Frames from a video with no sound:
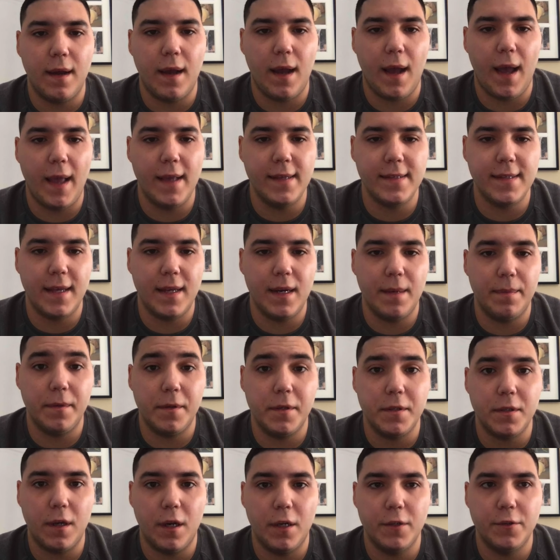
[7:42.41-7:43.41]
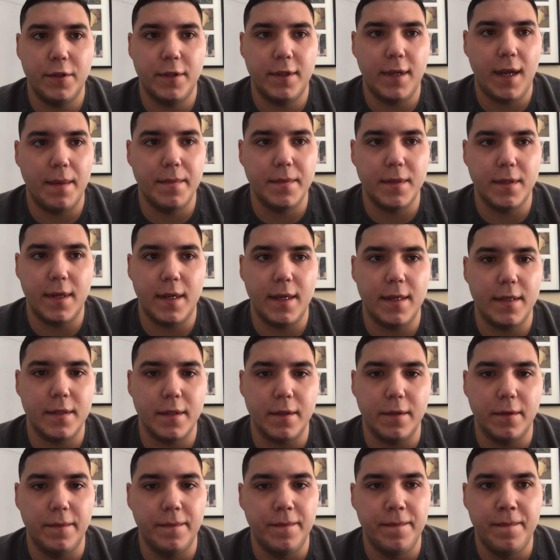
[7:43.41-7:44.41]
I sign up to this 100 times a day,
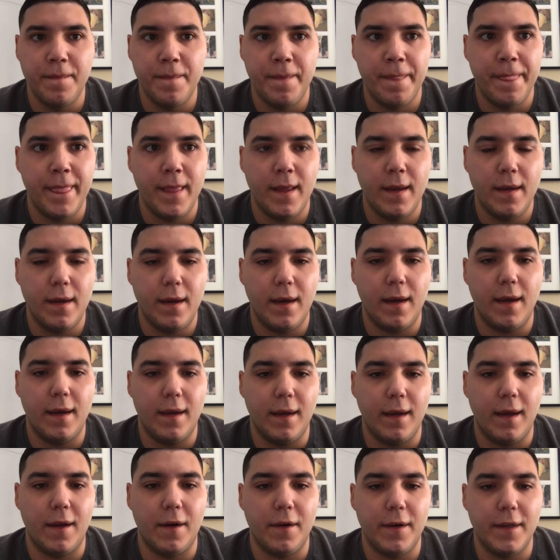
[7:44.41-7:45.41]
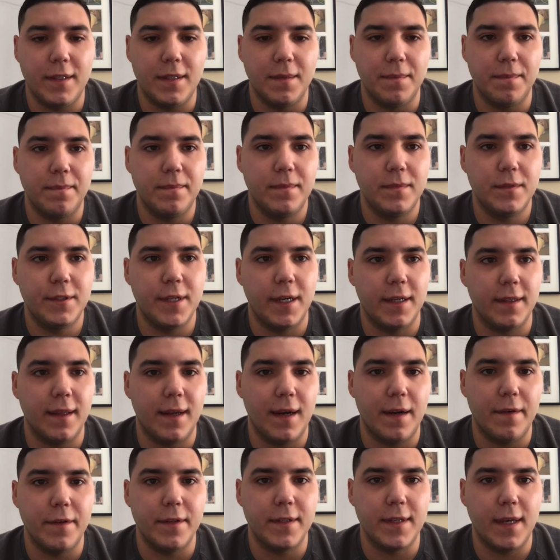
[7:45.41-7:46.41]
so I don't need to check that
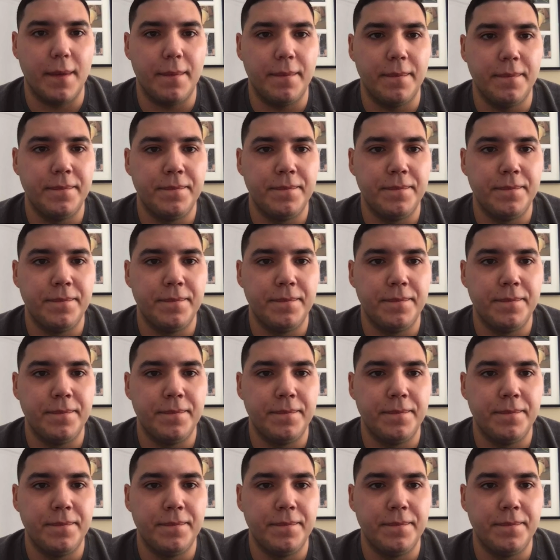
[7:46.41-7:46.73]
every time.